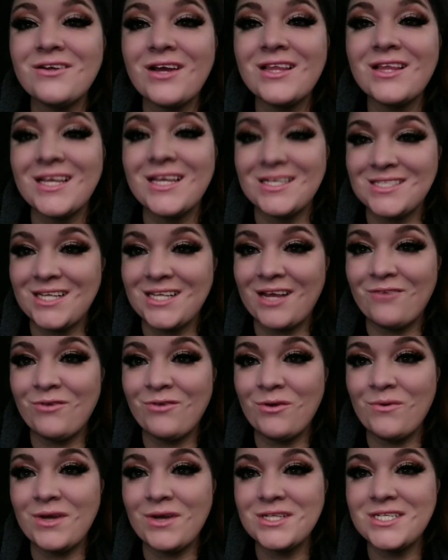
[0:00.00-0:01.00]
And thanks again
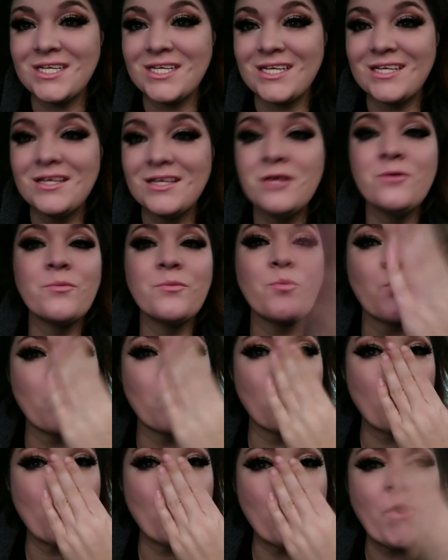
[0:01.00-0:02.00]
for watching.
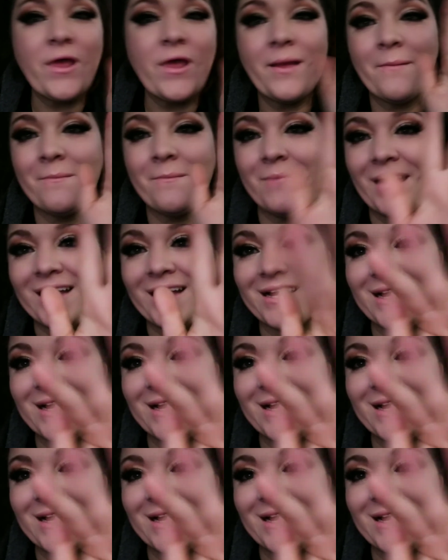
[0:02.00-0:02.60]
Bye,